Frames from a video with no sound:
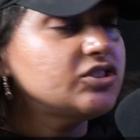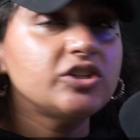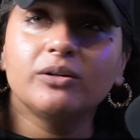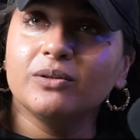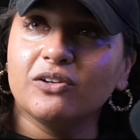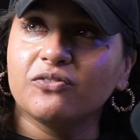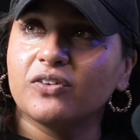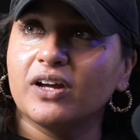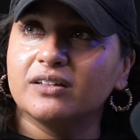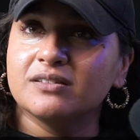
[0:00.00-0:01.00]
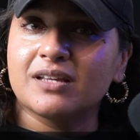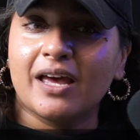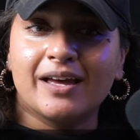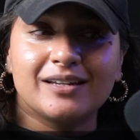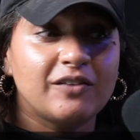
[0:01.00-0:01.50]
Share with your friends.
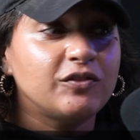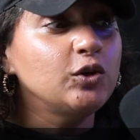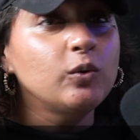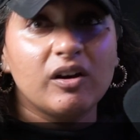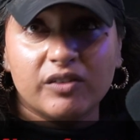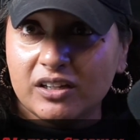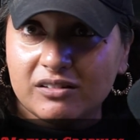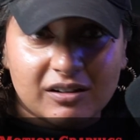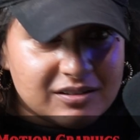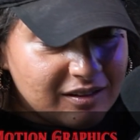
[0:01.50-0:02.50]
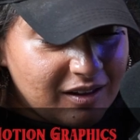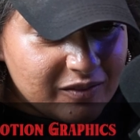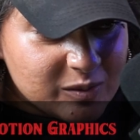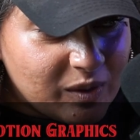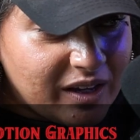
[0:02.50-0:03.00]
And if you have any thoughts on
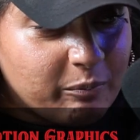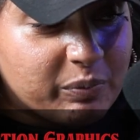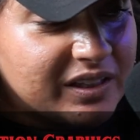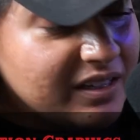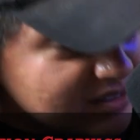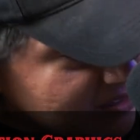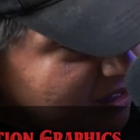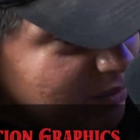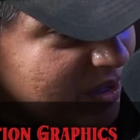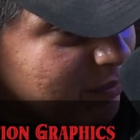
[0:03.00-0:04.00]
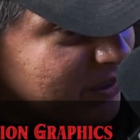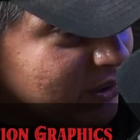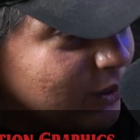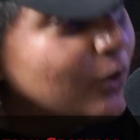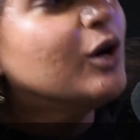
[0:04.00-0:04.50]
Love is Blind, please comment
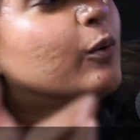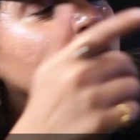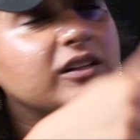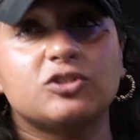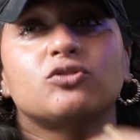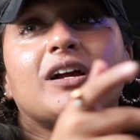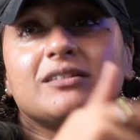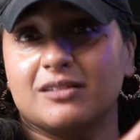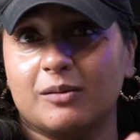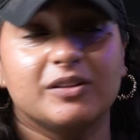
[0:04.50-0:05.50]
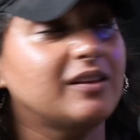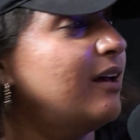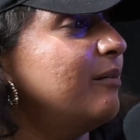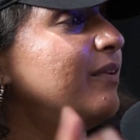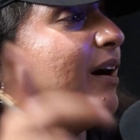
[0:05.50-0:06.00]
below. We'll address some of
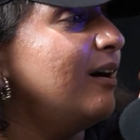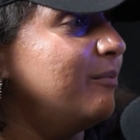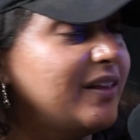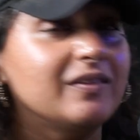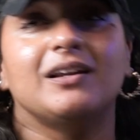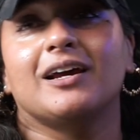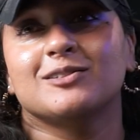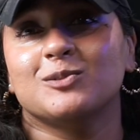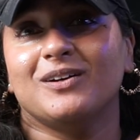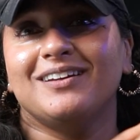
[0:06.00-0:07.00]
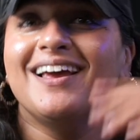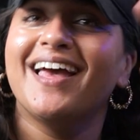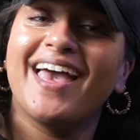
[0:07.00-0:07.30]
them in the next one.